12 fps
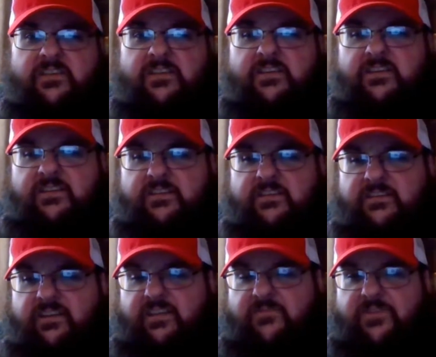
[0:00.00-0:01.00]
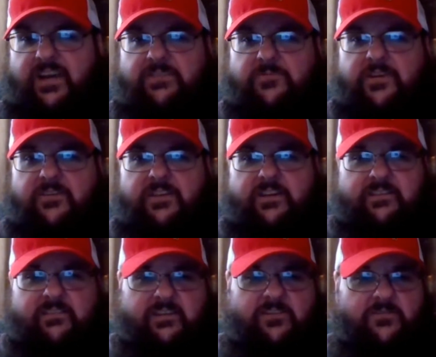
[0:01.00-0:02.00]
And the fact that we know that lead
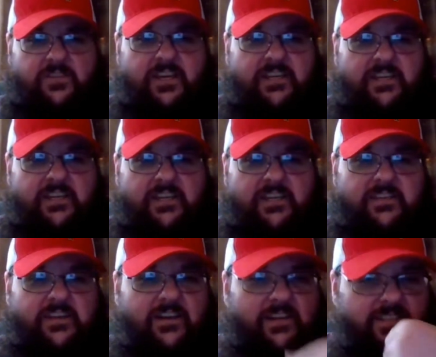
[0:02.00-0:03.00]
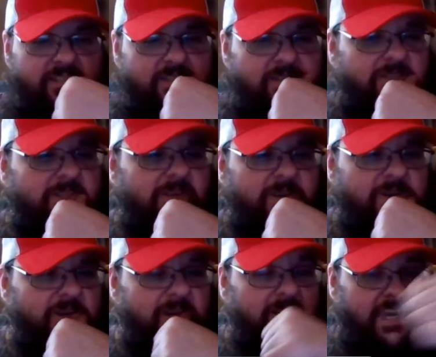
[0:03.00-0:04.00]
causes cancer and stuff like
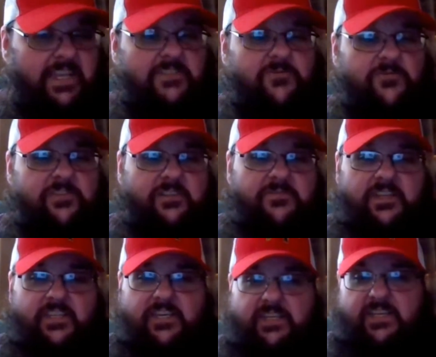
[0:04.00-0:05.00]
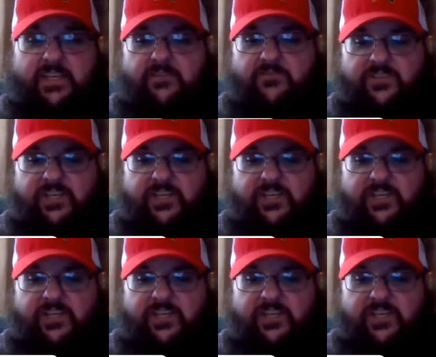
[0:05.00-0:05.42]
that now, or is a cancer-causing agent,